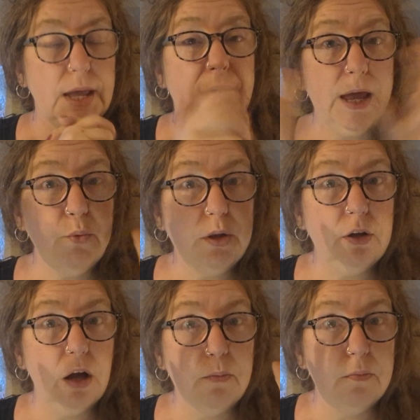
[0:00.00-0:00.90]
I will
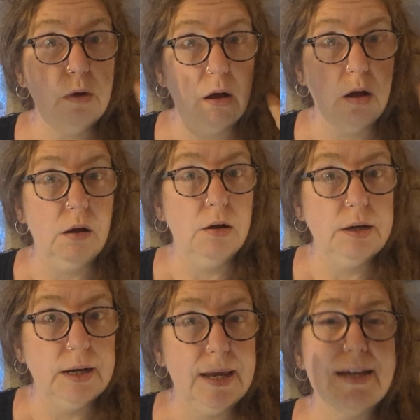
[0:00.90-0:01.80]
come
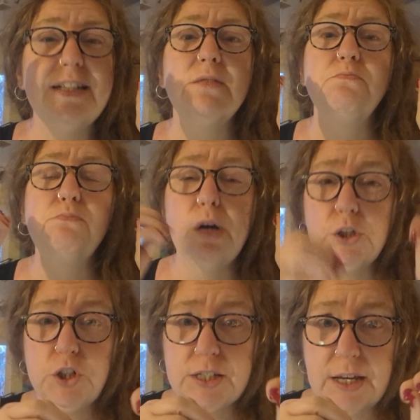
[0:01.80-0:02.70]
on as
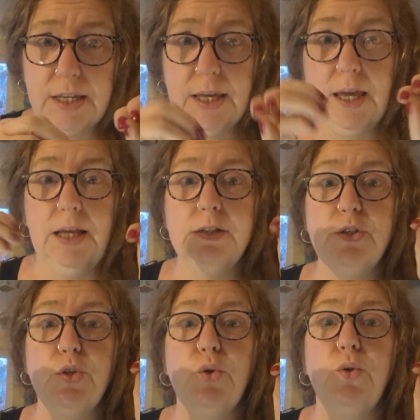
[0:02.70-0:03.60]
much as I can,
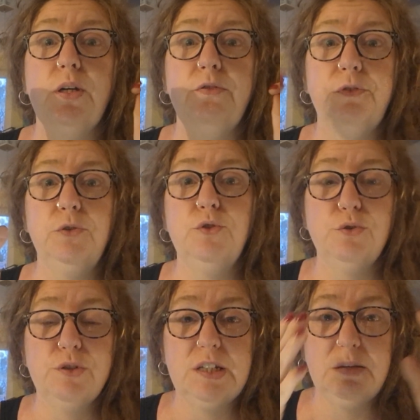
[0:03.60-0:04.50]
so if you
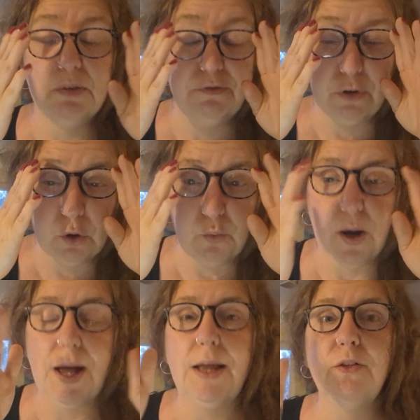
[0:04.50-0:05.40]
don't see me for a
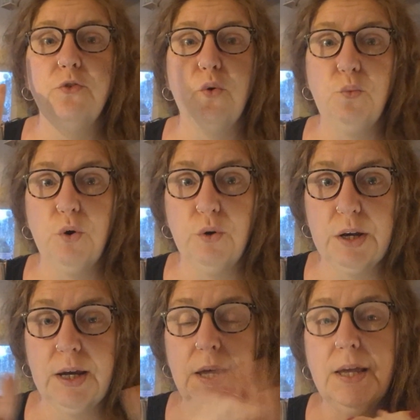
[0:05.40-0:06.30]
while, don't
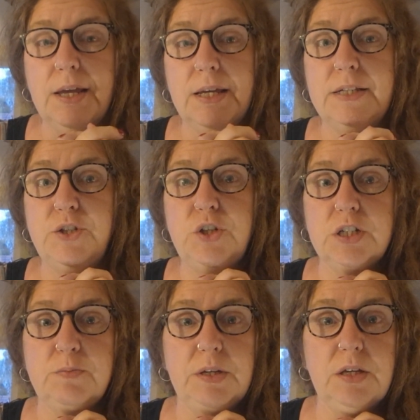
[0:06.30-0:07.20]
worry. It's
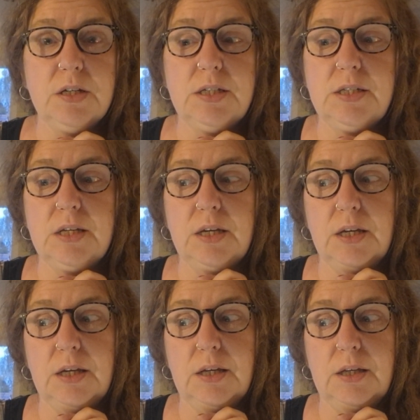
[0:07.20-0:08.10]
just because
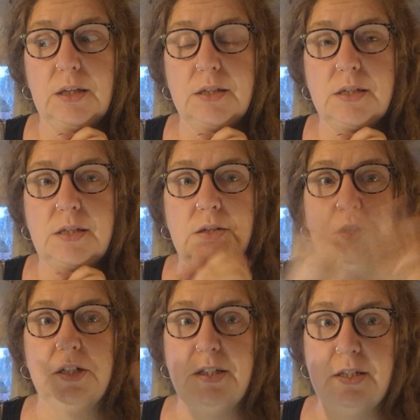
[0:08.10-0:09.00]

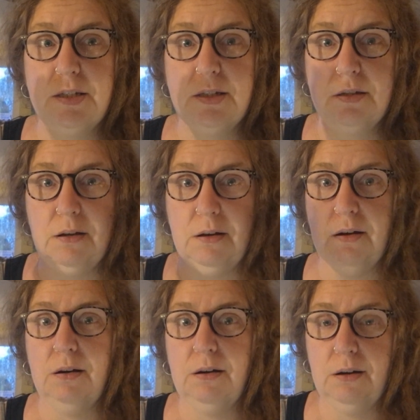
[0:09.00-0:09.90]
studies
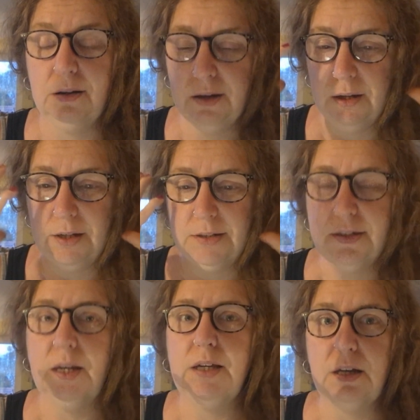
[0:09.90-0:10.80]
are
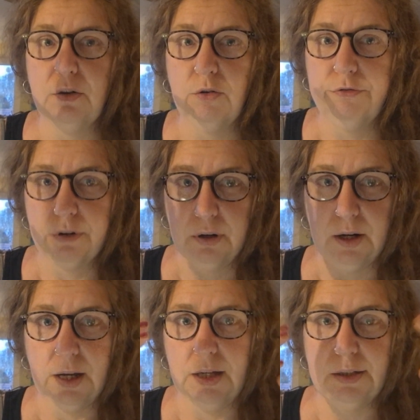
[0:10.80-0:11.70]
taking over,
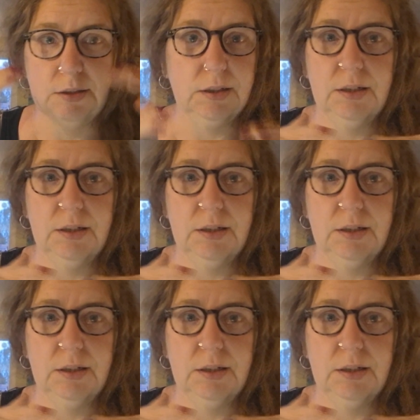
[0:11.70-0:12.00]
and